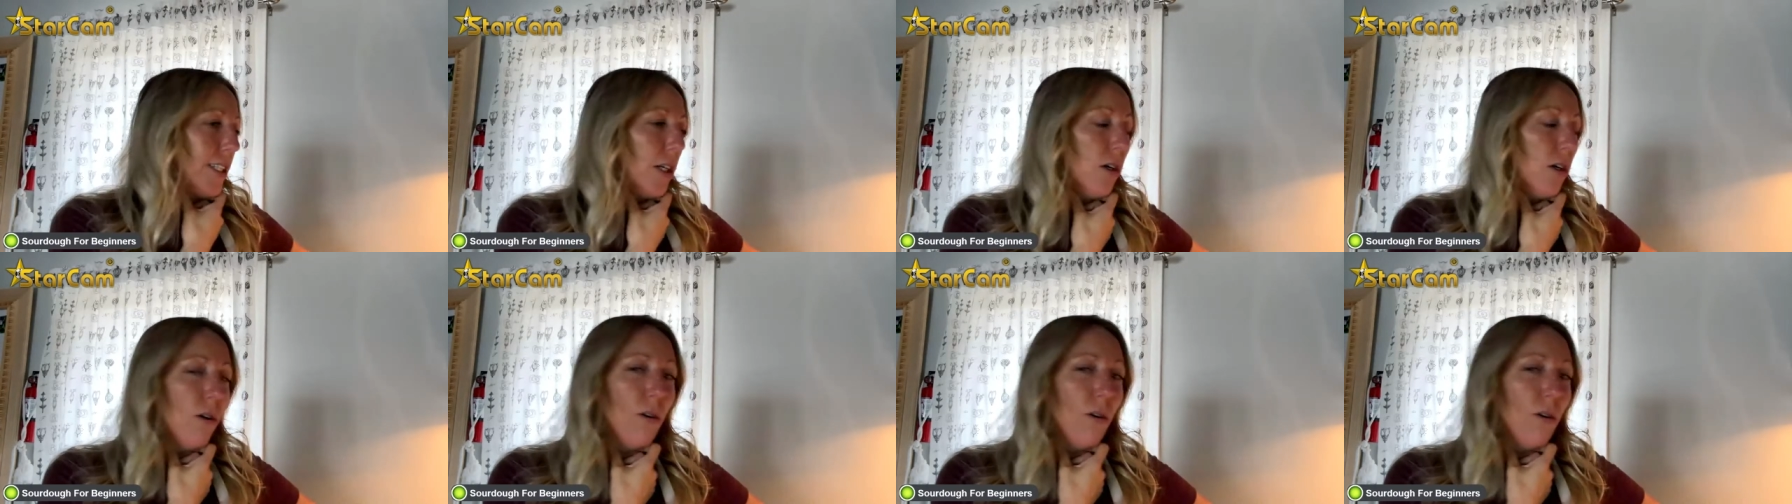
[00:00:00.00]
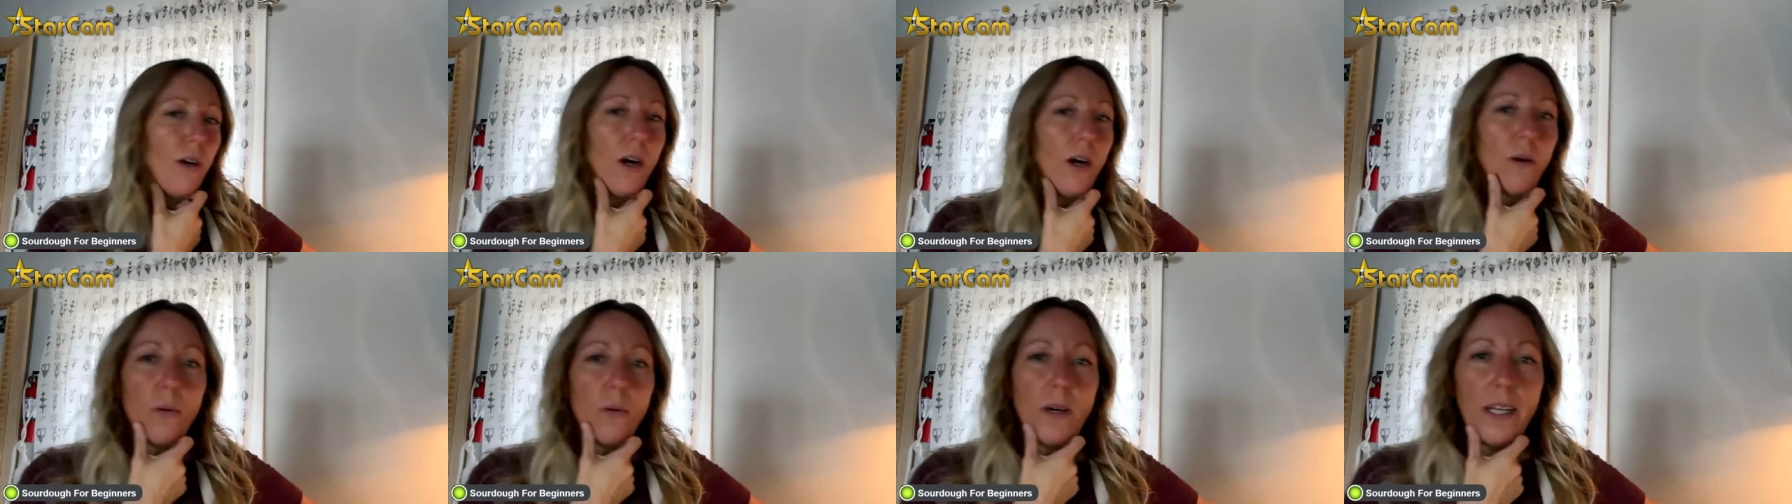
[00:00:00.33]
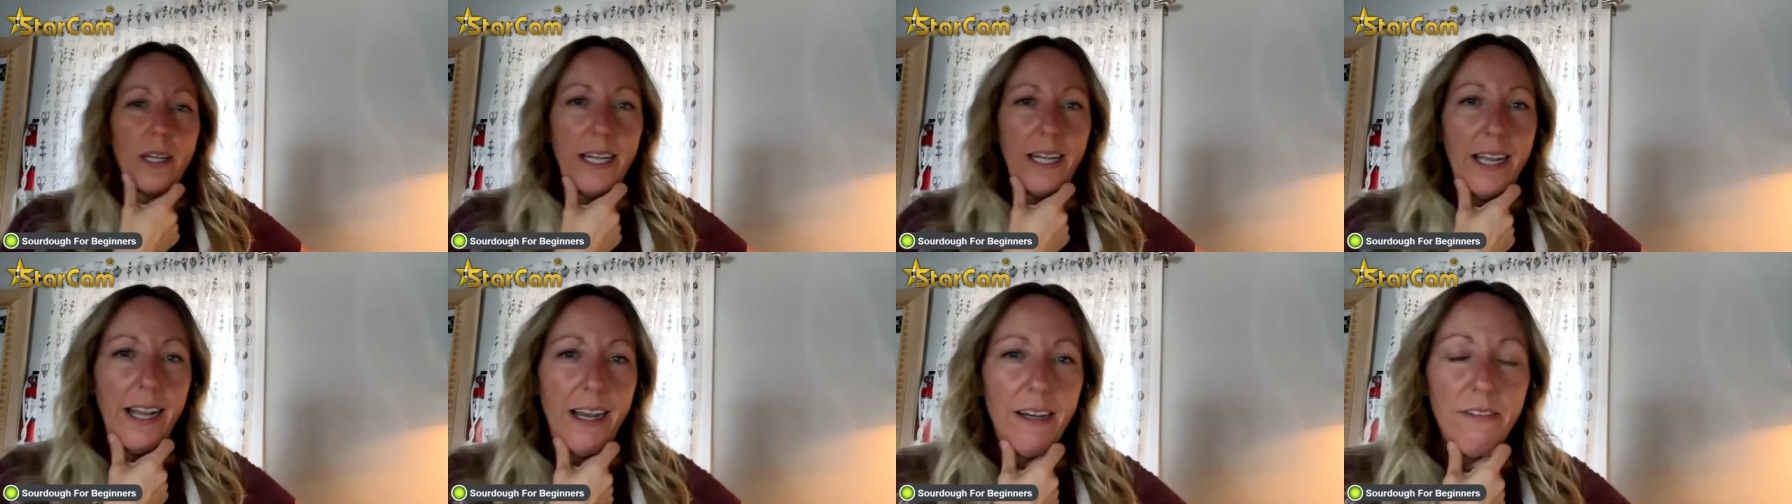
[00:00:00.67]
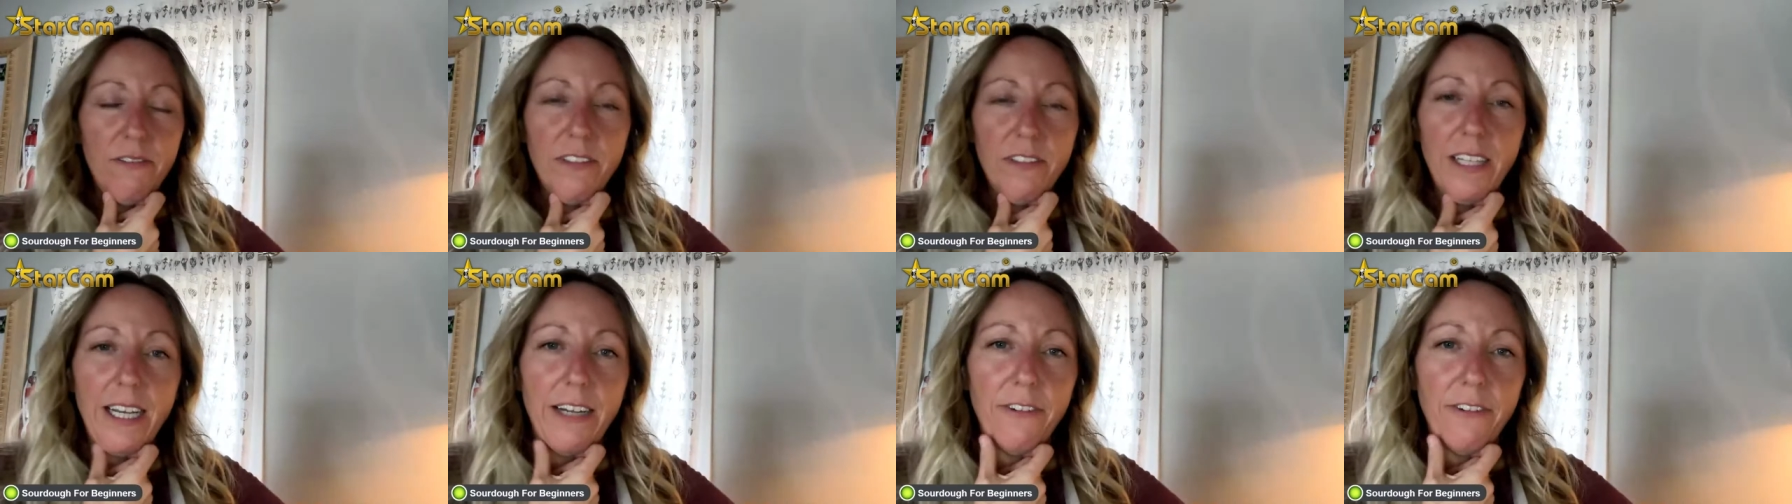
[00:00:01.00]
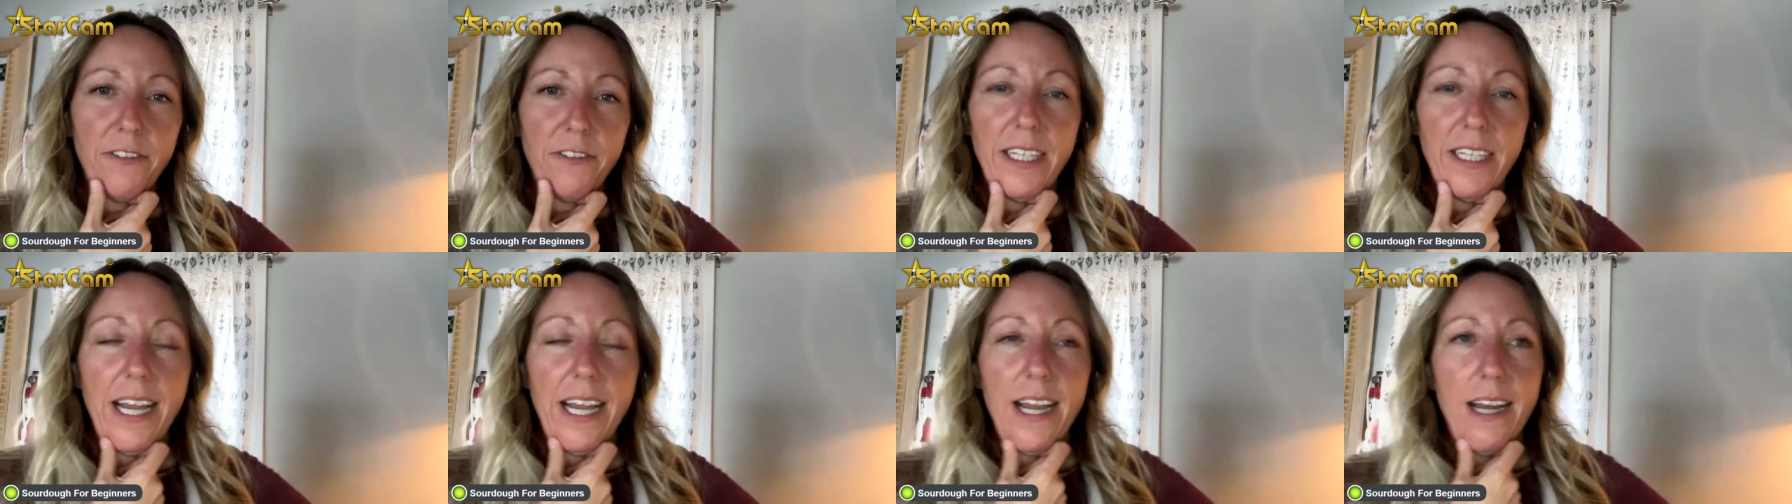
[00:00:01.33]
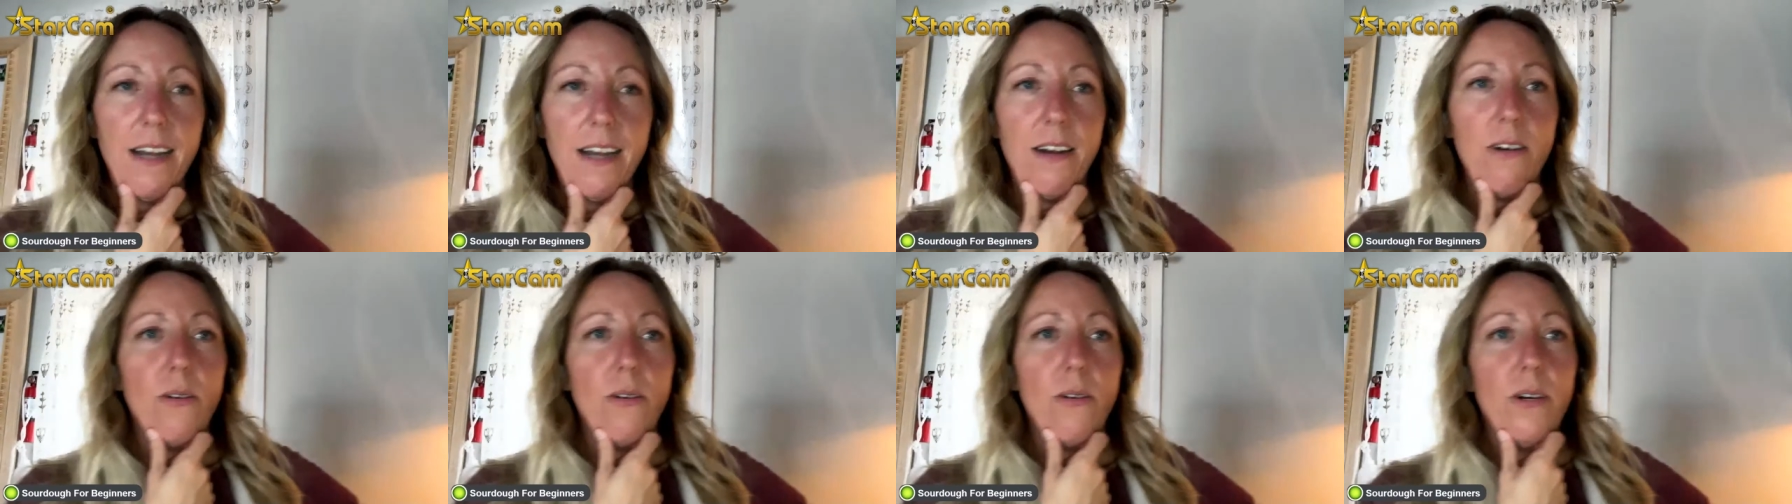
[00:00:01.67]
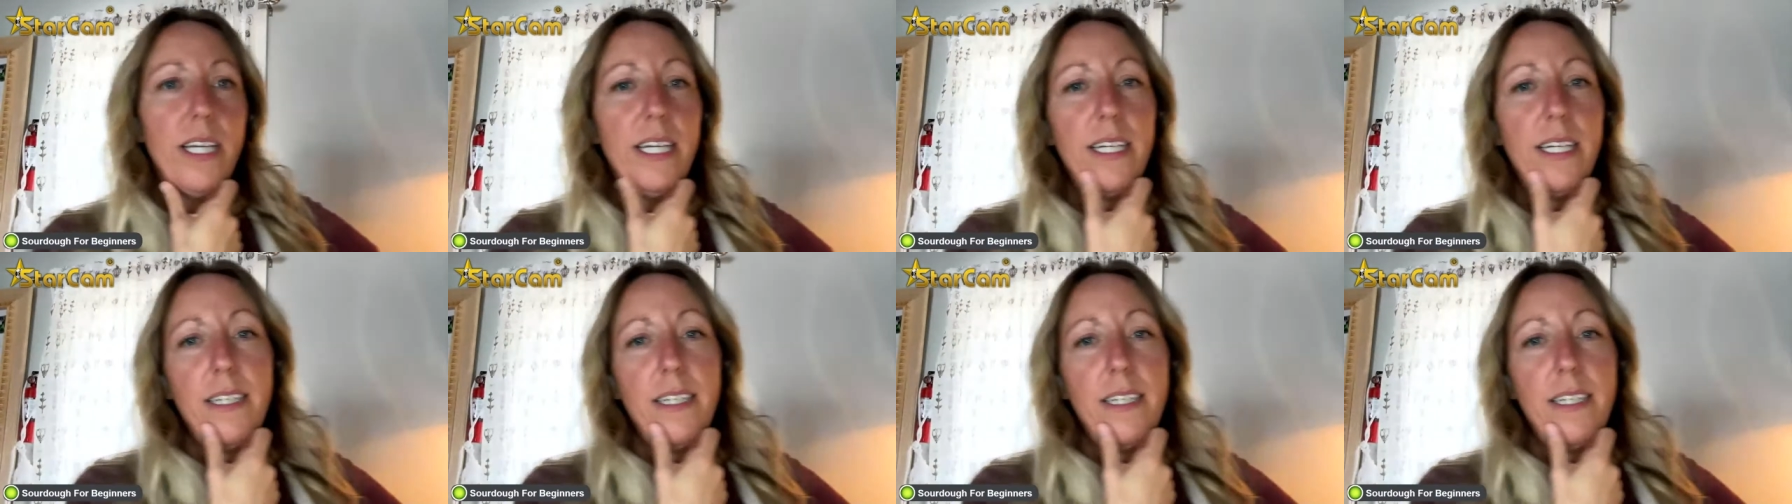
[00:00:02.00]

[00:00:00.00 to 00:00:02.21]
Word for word: So what I have left now